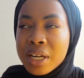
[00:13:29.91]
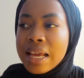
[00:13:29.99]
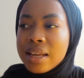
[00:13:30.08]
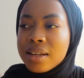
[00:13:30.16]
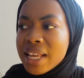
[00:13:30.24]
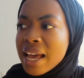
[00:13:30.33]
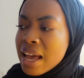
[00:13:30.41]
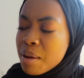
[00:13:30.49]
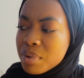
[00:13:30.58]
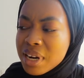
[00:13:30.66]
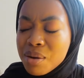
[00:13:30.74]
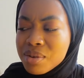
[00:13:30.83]
And when that
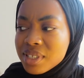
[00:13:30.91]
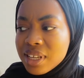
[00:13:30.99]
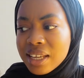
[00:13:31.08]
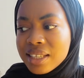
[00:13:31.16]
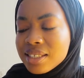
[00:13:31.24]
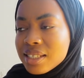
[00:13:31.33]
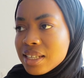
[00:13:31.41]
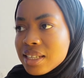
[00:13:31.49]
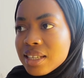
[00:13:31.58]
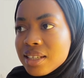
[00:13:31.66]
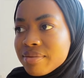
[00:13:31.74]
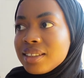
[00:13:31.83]
happened, I was like,
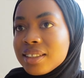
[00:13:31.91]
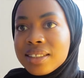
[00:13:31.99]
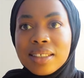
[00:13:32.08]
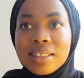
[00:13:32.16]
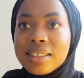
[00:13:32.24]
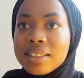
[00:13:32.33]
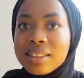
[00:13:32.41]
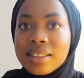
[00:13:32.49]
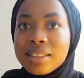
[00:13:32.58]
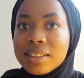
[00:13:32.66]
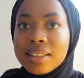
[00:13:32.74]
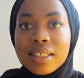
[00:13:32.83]
see,
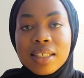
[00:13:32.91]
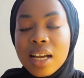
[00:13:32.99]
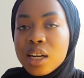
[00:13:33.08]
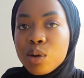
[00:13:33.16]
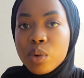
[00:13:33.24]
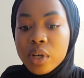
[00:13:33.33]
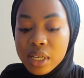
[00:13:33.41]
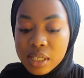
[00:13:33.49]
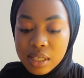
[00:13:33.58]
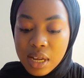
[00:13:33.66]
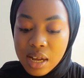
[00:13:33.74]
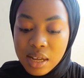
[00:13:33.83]
this kind of work
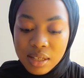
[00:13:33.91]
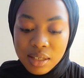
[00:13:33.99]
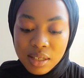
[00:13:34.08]
is not,